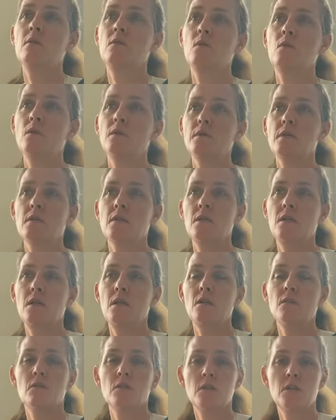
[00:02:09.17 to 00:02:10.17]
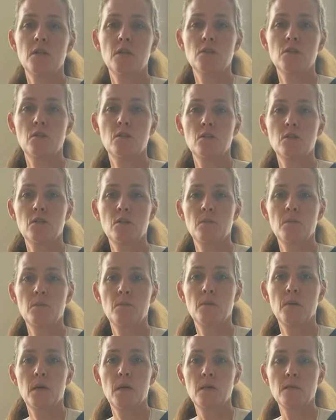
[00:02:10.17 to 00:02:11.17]
will see a relationship
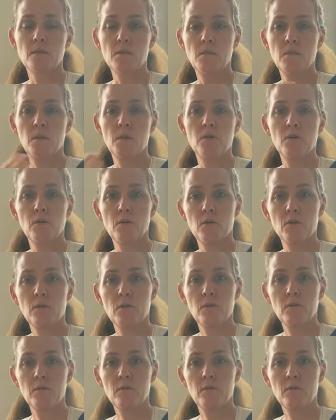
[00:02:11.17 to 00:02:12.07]
as a mirror